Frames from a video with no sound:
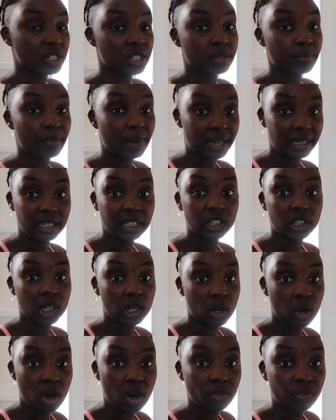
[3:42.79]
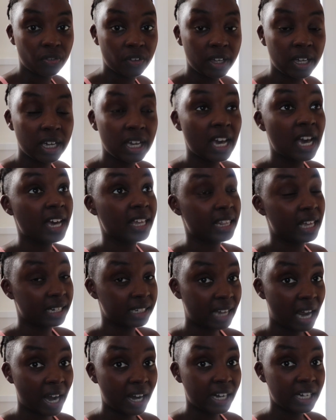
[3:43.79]
smelling the coffee
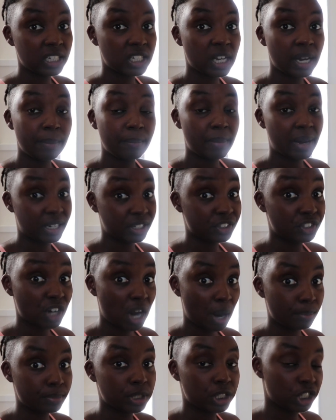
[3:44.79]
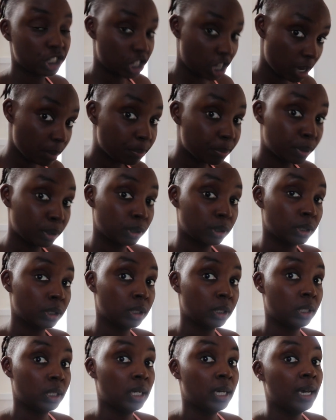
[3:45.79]
that Carrington might jump ship.
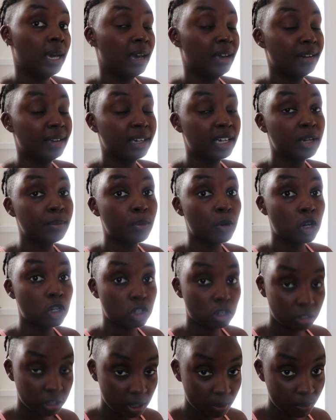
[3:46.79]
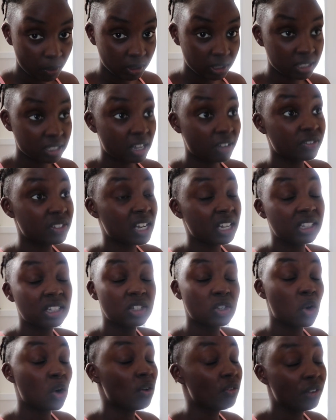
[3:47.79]
And I keep on talking about this. I've said
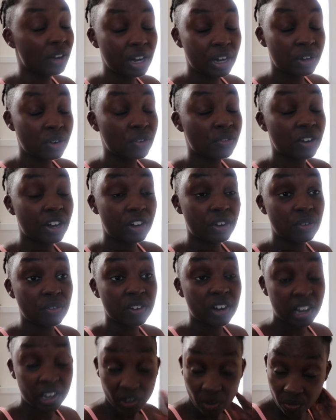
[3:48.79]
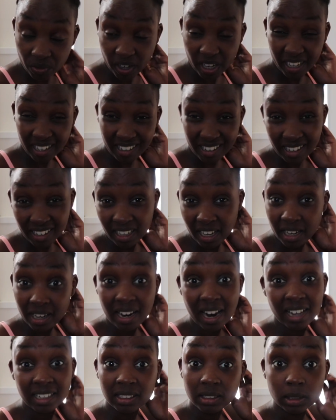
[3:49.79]
this over and over and over and over again.
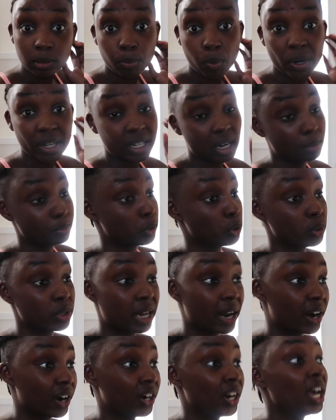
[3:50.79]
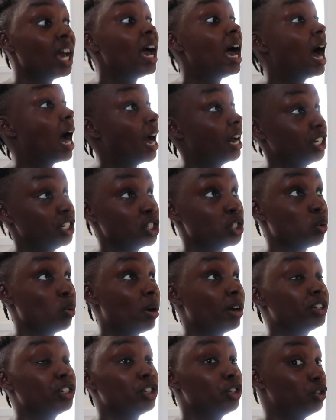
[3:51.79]
And at this point, I'm so tired. I just
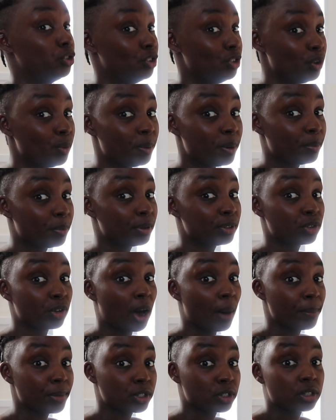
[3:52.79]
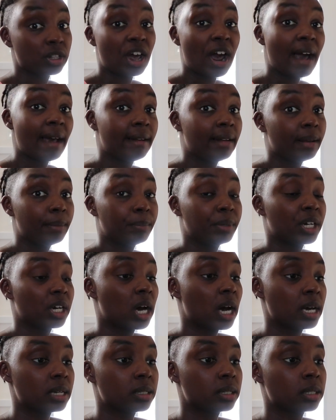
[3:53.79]
want new people to come into the island
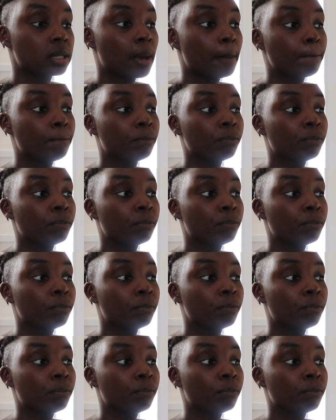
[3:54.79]
because